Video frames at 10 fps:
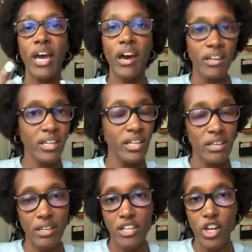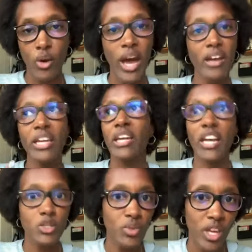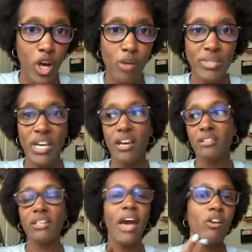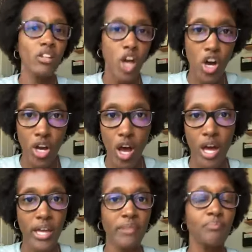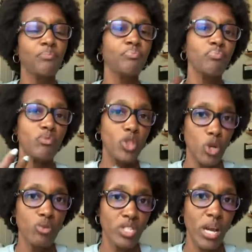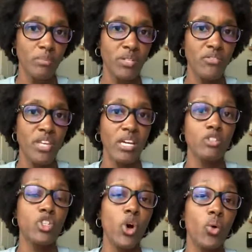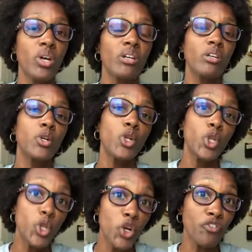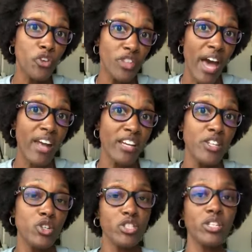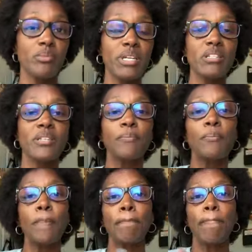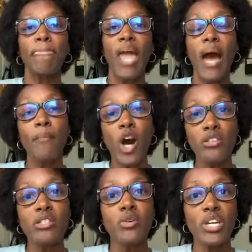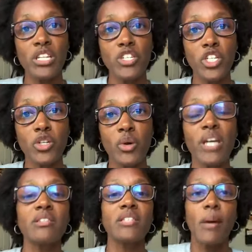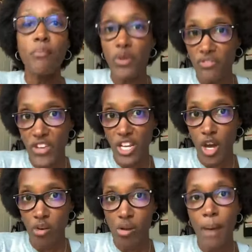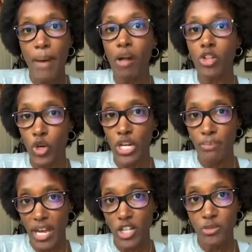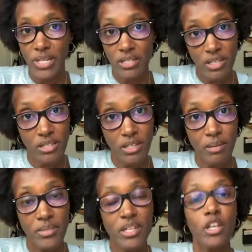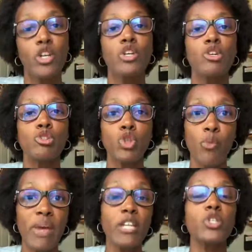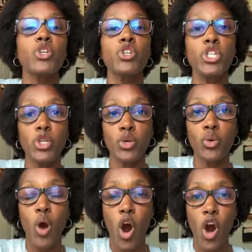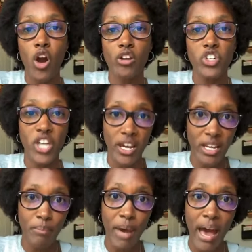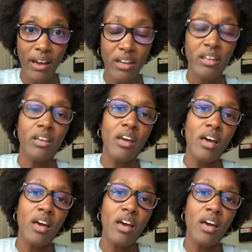how to connect with the help desk, how to log on, those types of things. So look for that in your syllabus. I'm also going to do a separate video about learning management systems. So make sure you are checking back